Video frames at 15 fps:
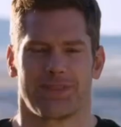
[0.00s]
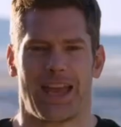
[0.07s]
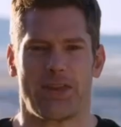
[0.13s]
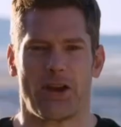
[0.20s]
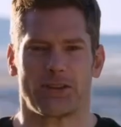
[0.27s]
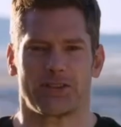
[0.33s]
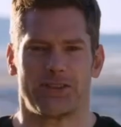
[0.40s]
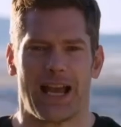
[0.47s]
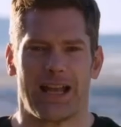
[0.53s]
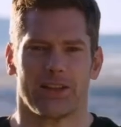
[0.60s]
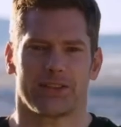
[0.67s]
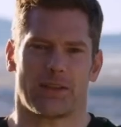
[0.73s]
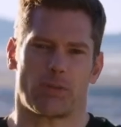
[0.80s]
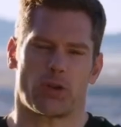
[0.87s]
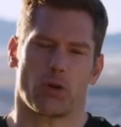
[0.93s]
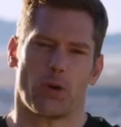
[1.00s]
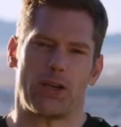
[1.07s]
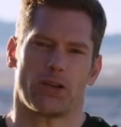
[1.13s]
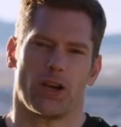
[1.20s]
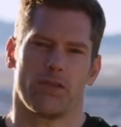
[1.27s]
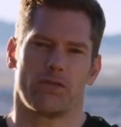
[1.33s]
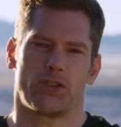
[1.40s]
Hey there, it's Dallas. I'm the
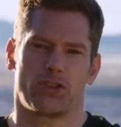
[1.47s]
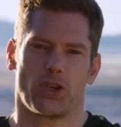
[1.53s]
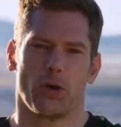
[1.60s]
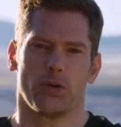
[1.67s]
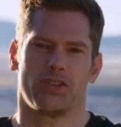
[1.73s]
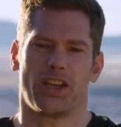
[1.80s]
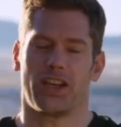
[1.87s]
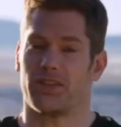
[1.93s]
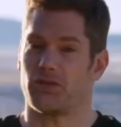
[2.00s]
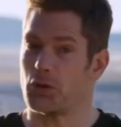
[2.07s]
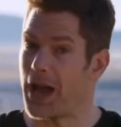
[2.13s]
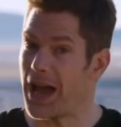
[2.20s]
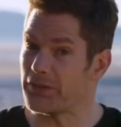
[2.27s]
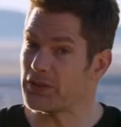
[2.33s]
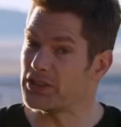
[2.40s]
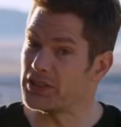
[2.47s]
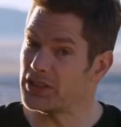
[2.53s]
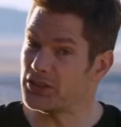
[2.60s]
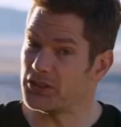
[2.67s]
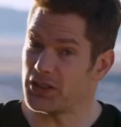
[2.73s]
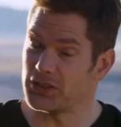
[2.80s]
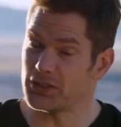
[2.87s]
creator of The Chosen, and if you haven't
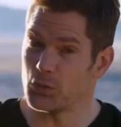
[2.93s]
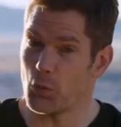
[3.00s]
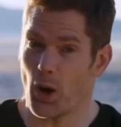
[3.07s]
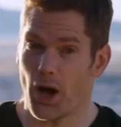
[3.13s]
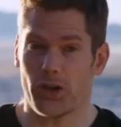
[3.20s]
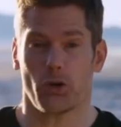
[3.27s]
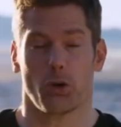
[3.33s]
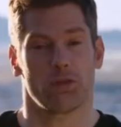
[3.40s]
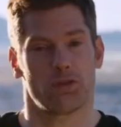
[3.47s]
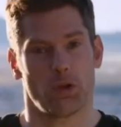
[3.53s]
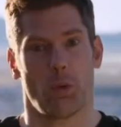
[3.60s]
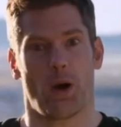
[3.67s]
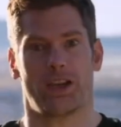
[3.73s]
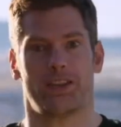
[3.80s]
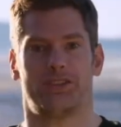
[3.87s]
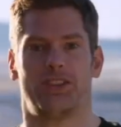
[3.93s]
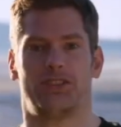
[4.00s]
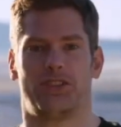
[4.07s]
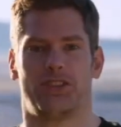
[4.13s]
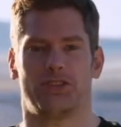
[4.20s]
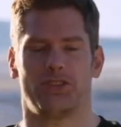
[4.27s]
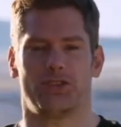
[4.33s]
seen season one, or if you want to
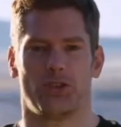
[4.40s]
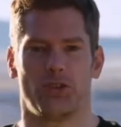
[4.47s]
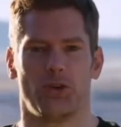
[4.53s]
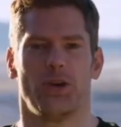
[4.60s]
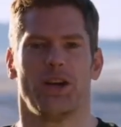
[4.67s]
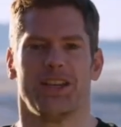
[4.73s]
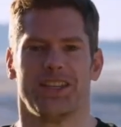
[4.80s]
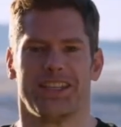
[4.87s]
see season two,